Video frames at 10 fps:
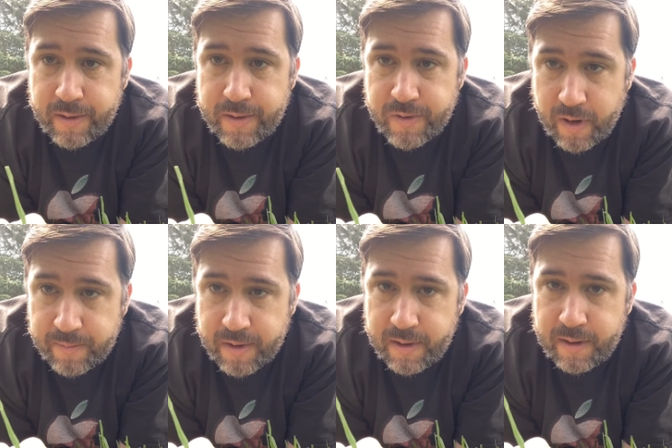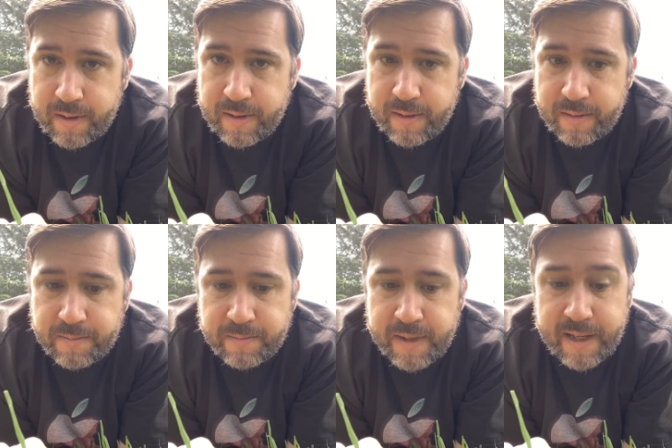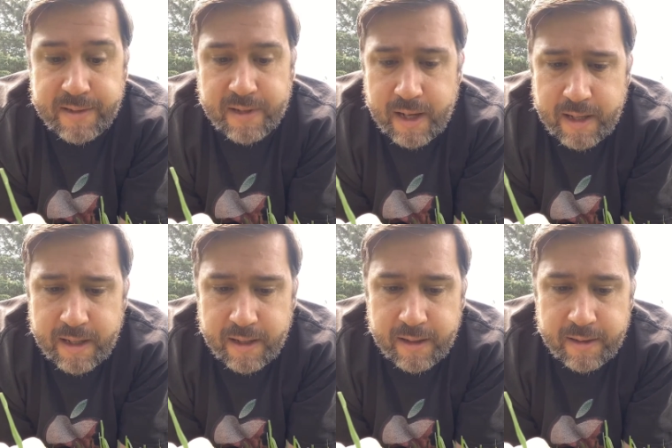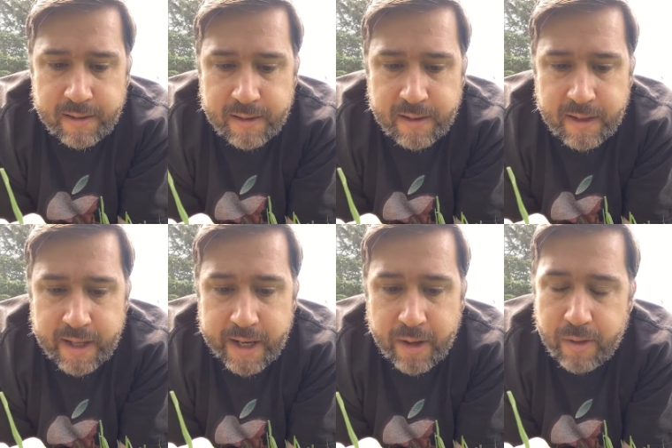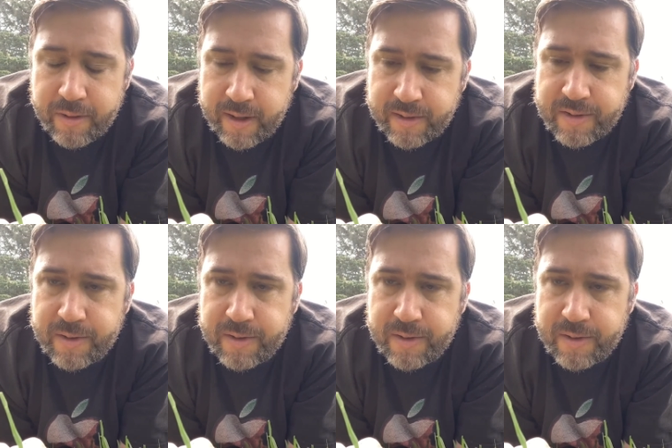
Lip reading: trauma, anxiety, and other things.